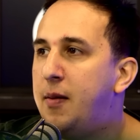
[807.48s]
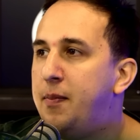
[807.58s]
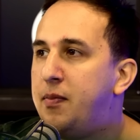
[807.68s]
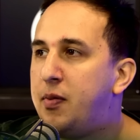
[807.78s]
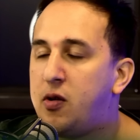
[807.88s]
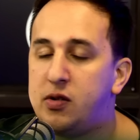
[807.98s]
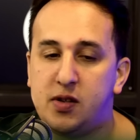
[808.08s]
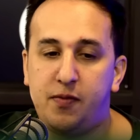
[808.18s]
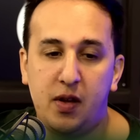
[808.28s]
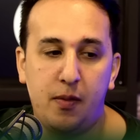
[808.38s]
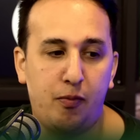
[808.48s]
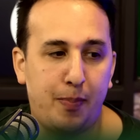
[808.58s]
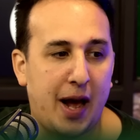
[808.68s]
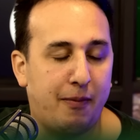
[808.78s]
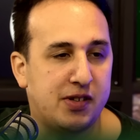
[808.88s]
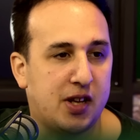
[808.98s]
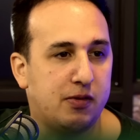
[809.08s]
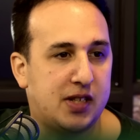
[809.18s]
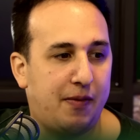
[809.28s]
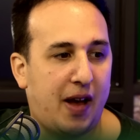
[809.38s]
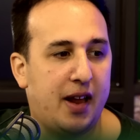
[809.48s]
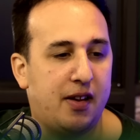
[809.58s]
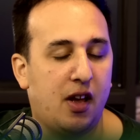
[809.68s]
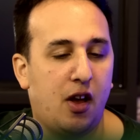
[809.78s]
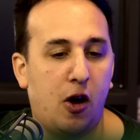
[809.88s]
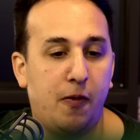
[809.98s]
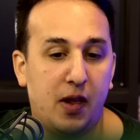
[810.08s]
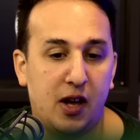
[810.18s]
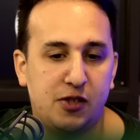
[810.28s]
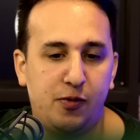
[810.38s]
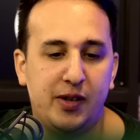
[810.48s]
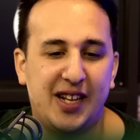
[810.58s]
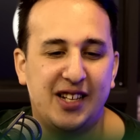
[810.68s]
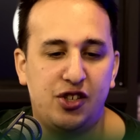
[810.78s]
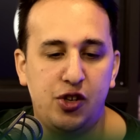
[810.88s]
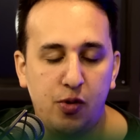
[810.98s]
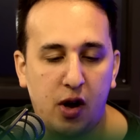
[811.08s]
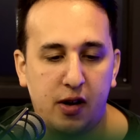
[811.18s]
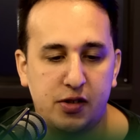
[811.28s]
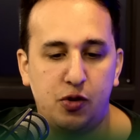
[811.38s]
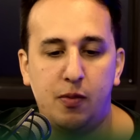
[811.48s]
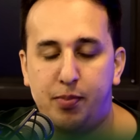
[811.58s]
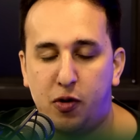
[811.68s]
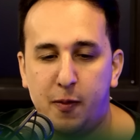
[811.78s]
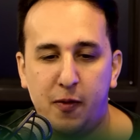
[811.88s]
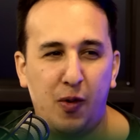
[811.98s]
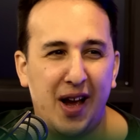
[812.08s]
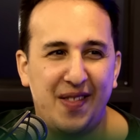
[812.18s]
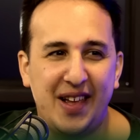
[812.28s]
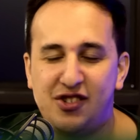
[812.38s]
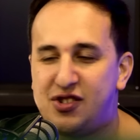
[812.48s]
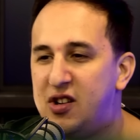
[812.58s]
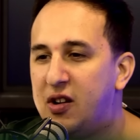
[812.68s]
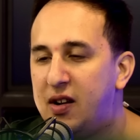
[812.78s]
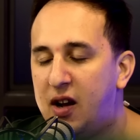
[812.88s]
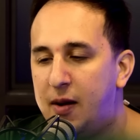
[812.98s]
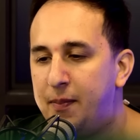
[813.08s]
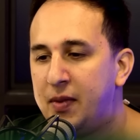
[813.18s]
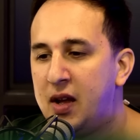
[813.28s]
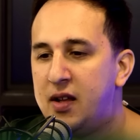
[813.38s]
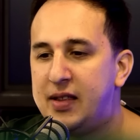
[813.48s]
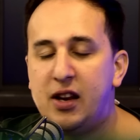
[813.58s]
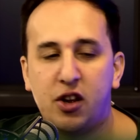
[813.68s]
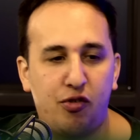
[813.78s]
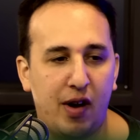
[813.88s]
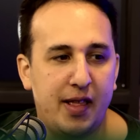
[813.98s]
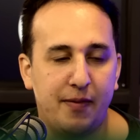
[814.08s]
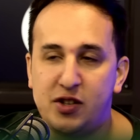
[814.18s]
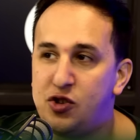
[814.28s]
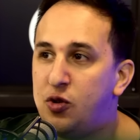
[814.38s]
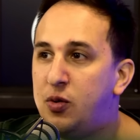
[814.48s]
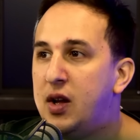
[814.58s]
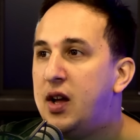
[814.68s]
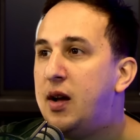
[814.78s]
because of the bad results they've had over the last few weeks against Newcastle and Bournemouth, where they just didn't look creative at all.